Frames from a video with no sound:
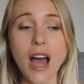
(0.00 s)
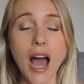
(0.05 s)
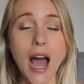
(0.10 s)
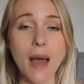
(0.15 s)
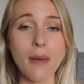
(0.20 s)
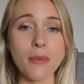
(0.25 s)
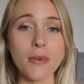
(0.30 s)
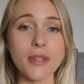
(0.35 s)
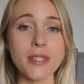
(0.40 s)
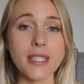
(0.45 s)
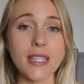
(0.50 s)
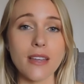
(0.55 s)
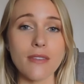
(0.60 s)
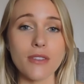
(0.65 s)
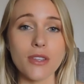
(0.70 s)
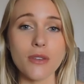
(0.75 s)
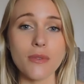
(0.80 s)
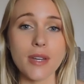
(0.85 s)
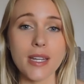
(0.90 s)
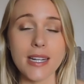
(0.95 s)
I'm going to give
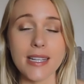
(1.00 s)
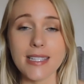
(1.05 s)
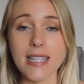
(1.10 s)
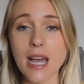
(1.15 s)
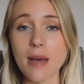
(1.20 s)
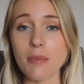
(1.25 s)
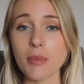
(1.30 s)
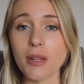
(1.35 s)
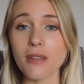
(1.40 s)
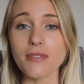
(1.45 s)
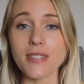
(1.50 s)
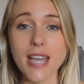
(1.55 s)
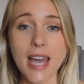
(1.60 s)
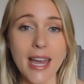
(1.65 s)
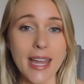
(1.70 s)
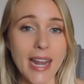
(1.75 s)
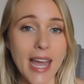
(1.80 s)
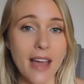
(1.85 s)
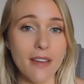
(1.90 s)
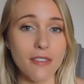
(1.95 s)
you an example of
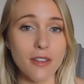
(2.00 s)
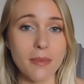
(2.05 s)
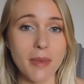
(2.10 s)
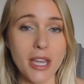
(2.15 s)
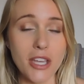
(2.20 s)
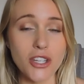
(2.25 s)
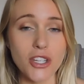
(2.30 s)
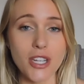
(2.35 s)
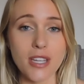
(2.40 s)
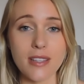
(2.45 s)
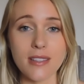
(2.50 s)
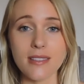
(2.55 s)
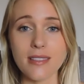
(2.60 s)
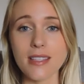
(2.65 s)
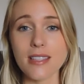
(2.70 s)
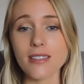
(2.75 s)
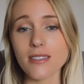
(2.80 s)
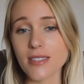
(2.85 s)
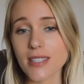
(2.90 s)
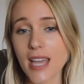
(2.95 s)
10 affirmations.
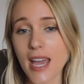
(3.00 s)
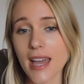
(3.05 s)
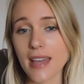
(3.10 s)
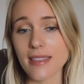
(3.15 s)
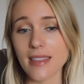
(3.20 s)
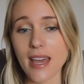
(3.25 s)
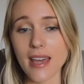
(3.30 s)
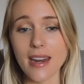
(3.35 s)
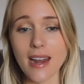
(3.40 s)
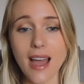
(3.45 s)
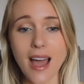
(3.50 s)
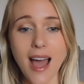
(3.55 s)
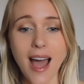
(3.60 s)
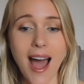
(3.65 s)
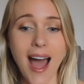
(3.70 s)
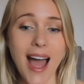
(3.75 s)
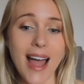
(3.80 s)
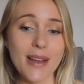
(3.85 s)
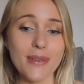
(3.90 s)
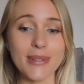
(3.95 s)
These are 10 that
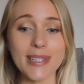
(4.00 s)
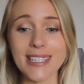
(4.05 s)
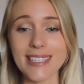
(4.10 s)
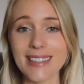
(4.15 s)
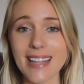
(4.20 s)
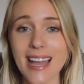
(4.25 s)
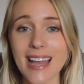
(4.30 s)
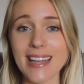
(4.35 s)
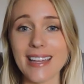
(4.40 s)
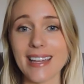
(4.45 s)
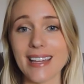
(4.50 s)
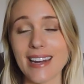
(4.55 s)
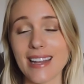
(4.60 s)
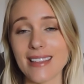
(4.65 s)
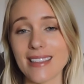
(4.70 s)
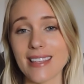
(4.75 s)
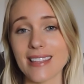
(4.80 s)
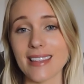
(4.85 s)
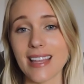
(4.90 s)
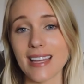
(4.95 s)
I really like and I
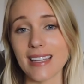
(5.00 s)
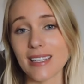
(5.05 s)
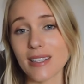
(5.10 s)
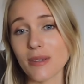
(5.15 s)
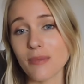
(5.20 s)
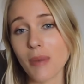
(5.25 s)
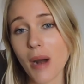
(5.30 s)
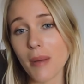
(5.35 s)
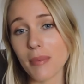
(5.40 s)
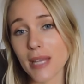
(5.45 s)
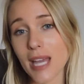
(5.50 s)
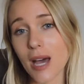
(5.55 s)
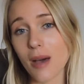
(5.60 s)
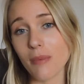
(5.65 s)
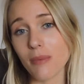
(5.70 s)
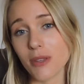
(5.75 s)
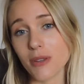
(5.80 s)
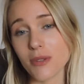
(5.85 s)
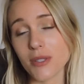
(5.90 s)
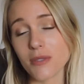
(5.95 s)
think that could probably
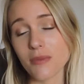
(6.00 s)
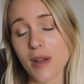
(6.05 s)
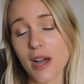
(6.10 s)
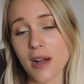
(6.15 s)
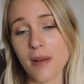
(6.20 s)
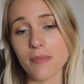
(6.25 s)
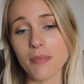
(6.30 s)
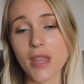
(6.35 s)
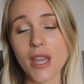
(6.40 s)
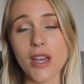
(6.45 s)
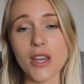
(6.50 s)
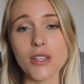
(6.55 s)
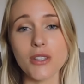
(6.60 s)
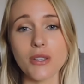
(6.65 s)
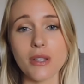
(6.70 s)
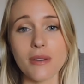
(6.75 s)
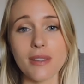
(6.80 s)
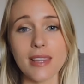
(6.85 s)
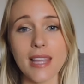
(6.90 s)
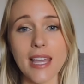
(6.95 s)
help you as well.
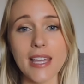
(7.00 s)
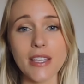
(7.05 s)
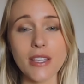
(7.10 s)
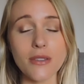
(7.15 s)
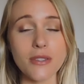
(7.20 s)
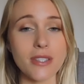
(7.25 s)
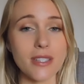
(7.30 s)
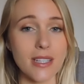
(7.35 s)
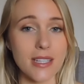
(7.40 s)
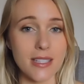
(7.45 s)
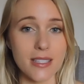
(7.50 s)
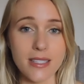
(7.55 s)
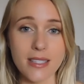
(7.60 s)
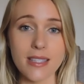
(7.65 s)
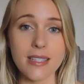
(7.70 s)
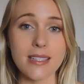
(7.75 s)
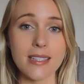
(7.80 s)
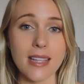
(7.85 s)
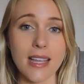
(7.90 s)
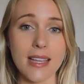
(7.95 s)
So I'd like you to listen to
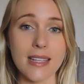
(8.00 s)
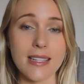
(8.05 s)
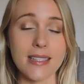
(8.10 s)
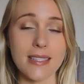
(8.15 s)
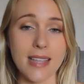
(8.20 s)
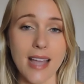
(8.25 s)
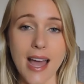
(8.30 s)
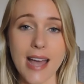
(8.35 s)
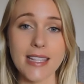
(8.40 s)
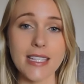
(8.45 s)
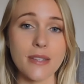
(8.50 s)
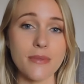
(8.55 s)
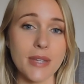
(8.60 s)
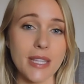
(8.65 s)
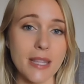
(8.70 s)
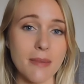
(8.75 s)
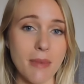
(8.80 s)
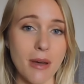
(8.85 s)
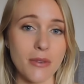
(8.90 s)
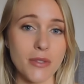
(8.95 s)
this list as I
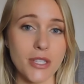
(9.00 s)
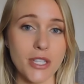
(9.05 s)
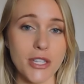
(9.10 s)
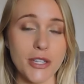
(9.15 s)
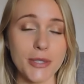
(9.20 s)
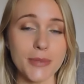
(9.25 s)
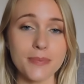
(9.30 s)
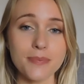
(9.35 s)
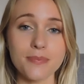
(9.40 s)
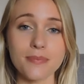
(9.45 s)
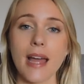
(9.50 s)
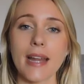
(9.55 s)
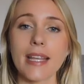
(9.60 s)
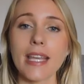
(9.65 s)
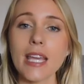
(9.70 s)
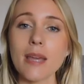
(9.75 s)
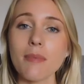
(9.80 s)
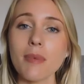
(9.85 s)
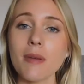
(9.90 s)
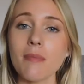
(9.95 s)
read them out to you. And
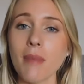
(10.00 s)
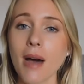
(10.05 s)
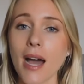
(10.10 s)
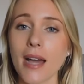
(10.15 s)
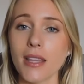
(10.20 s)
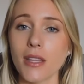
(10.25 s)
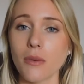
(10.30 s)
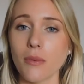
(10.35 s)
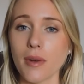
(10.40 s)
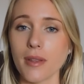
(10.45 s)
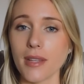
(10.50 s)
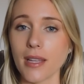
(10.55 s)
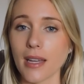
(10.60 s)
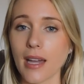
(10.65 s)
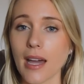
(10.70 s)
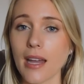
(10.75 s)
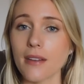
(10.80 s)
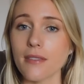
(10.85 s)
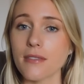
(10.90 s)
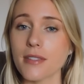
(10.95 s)
keep in mind the one that
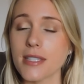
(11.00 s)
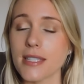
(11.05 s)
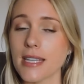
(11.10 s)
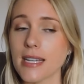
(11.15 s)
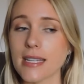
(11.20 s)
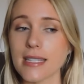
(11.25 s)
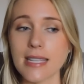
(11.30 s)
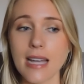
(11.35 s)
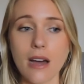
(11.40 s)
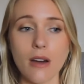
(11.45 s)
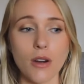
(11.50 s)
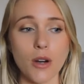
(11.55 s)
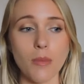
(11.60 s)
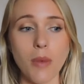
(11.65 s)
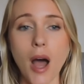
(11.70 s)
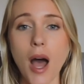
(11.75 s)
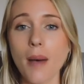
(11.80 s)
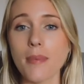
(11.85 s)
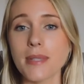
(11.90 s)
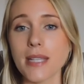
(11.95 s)
kind of sticks out or
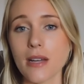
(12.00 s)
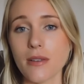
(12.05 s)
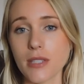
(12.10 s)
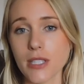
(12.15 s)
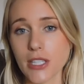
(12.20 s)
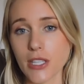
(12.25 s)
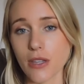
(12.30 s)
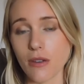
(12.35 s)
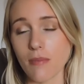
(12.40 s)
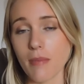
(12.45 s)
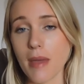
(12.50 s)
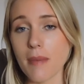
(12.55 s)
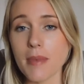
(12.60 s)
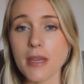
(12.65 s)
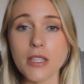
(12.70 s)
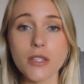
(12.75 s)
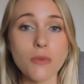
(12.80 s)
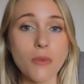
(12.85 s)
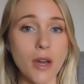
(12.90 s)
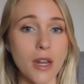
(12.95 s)
pops out to you.
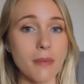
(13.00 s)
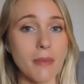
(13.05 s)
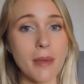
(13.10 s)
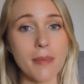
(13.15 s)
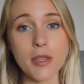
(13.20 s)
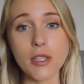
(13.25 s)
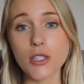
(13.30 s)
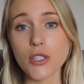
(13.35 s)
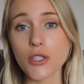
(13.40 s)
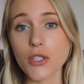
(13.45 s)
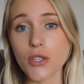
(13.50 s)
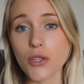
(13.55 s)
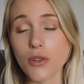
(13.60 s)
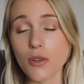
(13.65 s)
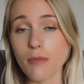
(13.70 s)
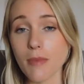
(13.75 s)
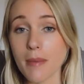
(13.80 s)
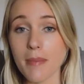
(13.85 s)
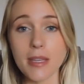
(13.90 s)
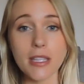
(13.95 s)
Maybe it's one, maybe it's
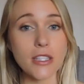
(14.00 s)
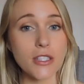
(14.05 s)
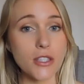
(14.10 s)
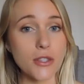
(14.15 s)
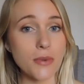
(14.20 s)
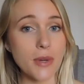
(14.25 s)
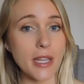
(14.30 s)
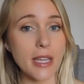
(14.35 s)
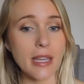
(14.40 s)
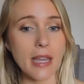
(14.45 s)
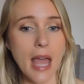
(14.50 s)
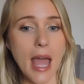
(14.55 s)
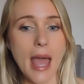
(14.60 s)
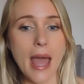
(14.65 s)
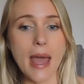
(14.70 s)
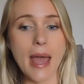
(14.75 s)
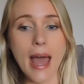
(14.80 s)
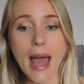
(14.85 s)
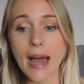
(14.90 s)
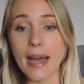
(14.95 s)
two, maybe it's three.
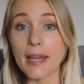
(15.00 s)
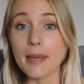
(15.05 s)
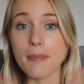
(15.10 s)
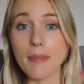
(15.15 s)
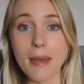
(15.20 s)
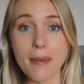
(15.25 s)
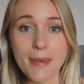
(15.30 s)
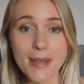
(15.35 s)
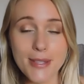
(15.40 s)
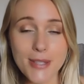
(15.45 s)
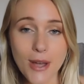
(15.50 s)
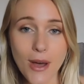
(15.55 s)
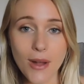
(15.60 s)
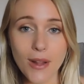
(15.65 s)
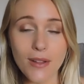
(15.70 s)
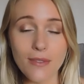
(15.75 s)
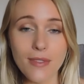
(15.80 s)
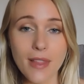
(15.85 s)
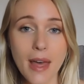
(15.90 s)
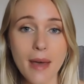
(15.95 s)
Heck, maybe it's
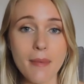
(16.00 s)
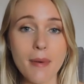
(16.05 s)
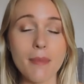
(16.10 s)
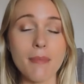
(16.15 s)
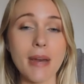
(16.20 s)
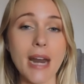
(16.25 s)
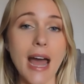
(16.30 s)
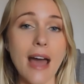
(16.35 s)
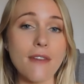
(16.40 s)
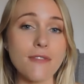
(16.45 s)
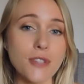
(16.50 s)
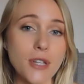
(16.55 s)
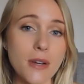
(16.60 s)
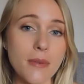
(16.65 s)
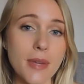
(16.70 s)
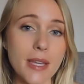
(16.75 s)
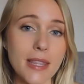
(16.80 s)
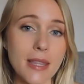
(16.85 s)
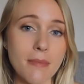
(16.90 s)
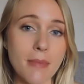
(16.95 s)
all of them. But after I
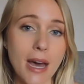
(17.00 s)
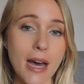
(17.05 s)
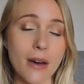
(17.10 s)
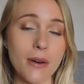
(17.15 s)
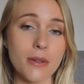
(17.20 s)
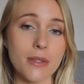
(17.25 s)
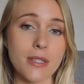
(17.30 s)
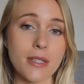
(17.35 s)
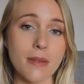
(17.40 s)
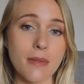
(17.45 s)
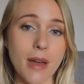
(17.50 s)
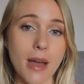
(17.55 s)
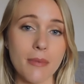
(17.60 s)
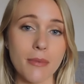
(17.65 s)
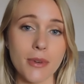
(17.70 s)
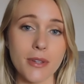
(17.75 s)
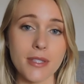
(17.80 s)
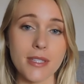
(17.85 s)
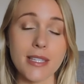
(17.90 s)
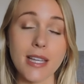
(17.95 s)
read them out, I'm
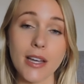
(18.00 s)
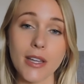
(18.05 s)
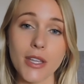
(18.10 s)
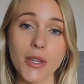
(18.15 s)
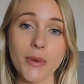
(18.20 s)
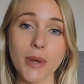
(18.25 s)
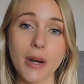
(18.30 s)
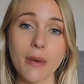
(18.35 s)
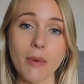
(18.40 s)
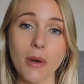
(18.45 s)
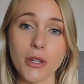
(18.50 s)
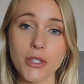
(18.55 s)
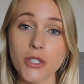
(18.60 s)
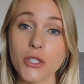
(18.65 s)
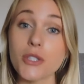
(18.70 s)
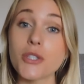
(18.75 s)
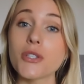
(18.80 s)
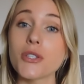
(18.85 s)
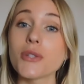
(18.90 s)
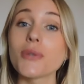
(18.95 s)
going to tell you what I want
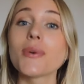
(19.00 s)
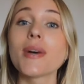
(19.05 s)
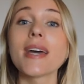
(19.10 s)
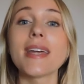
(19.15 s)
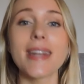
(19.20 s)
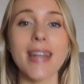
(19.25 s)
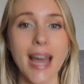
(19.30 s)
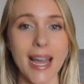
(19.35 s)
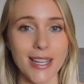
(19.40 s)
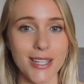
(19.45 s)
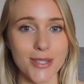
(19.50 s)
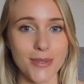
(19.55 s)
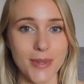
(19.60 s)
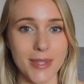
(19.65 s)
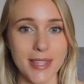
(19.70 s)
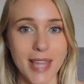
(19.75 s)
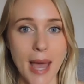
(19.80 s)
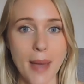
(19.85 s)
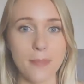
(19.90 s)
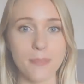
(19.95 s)
you to do next
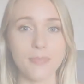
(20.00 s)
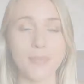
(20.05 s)
with them.